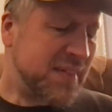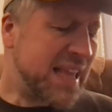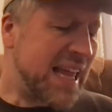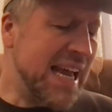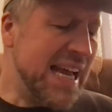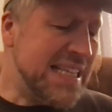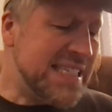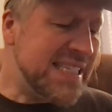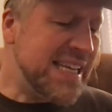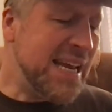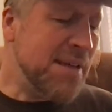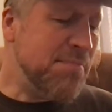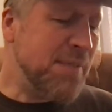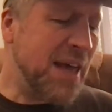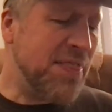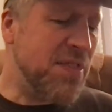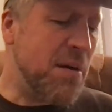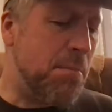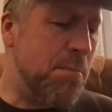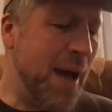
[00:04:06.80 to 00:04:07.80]
It seemed
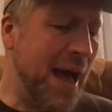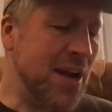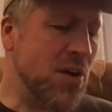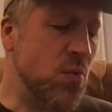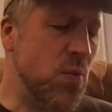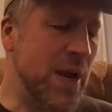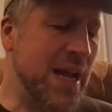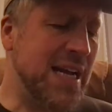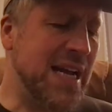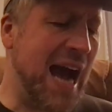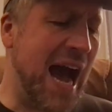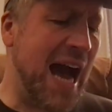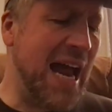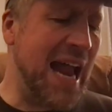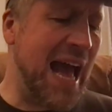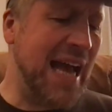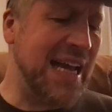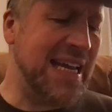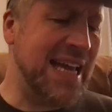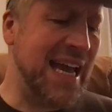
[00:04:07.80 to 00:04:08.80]
that the better we got
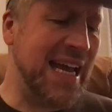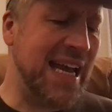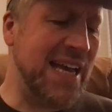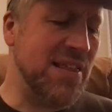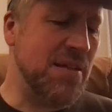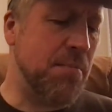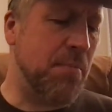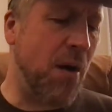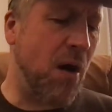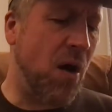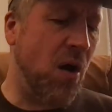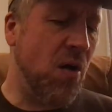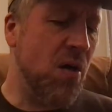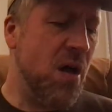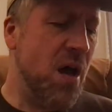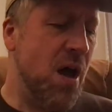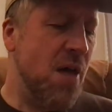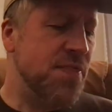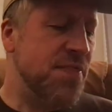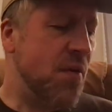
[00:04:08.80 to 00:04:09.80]
at kicking the ball,
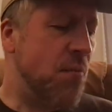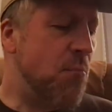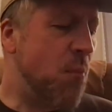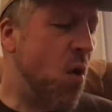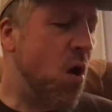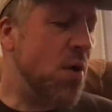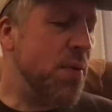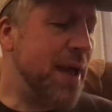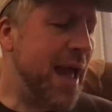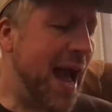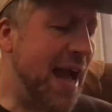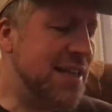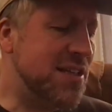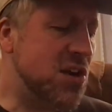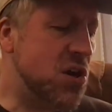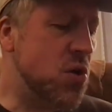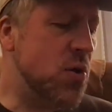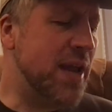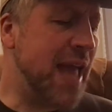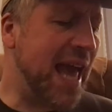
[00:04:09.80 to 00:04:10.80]
the more we had to
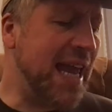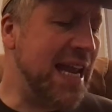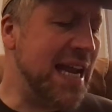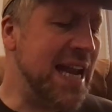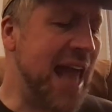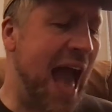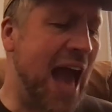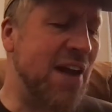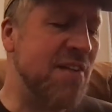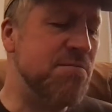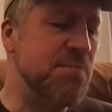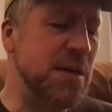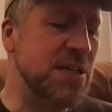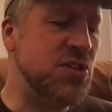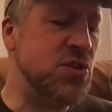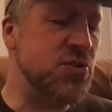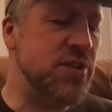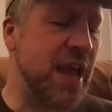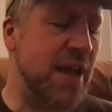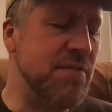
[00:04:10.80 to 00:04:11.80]
go get it out of
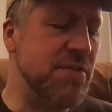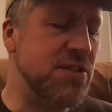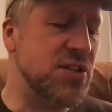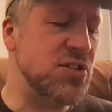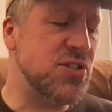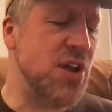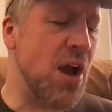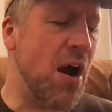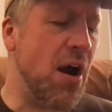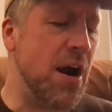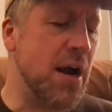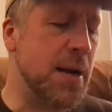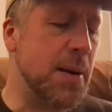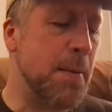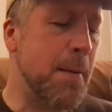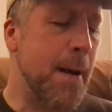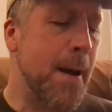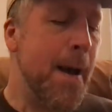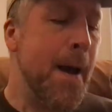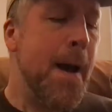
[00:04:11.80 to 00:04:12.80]
Mr. Davis's yard.
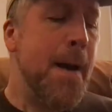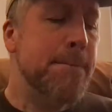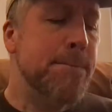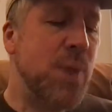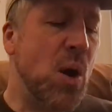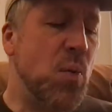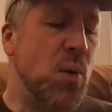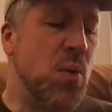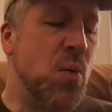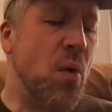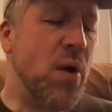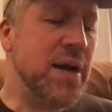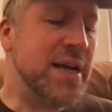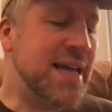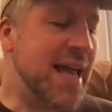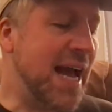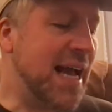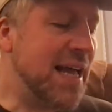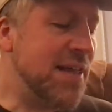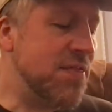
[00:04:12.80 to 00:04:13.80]
But we weren't
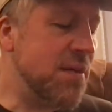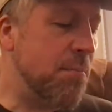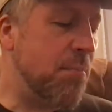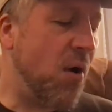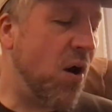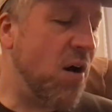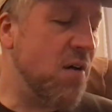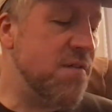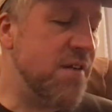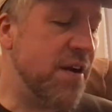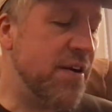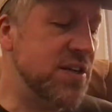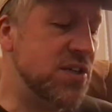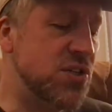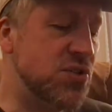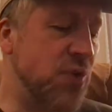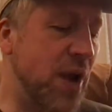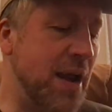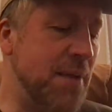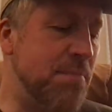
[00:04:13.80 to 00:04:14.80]
kicking the ball very
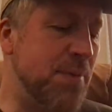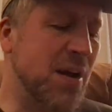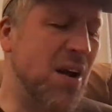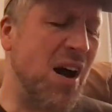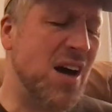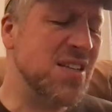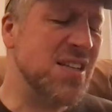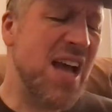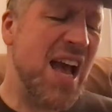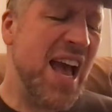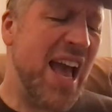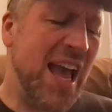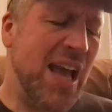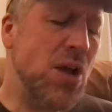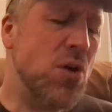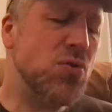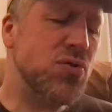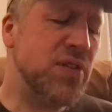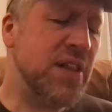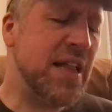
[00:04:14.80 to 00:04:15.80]
straight because it
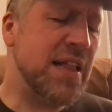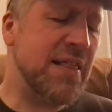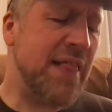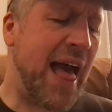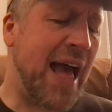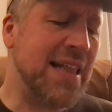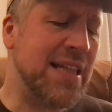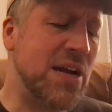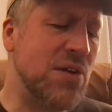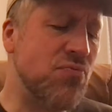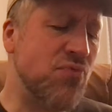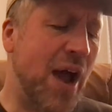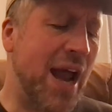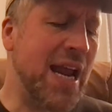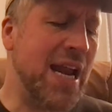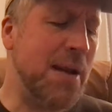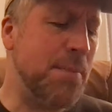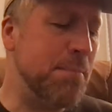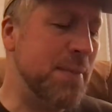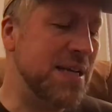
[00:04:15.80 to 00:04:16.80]
usually landed right
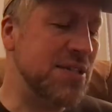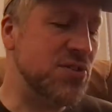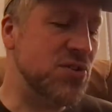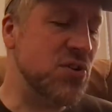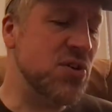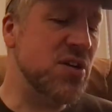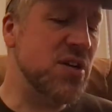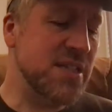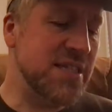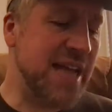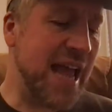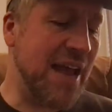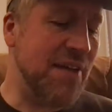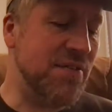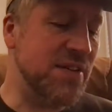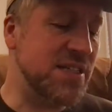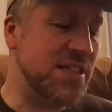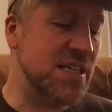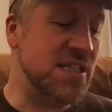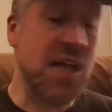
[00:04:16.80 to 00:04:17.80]
in Mr.
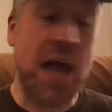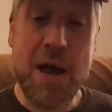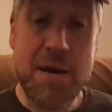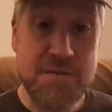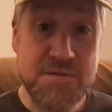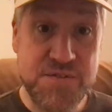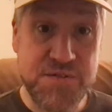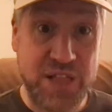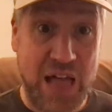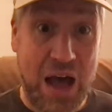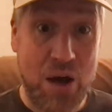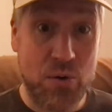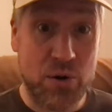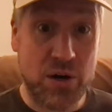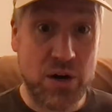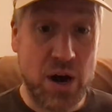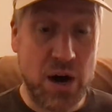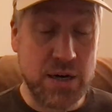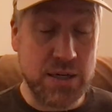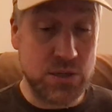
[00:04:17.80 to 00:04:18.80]
Davis's flower
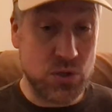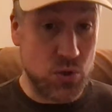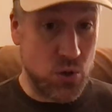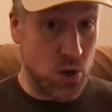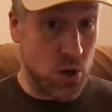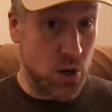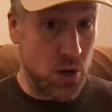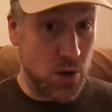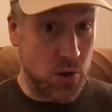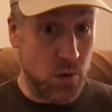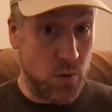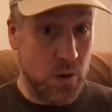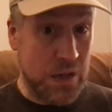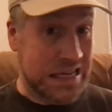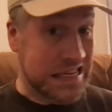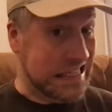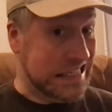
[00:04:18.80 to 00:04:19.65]
garden. Uh-oh.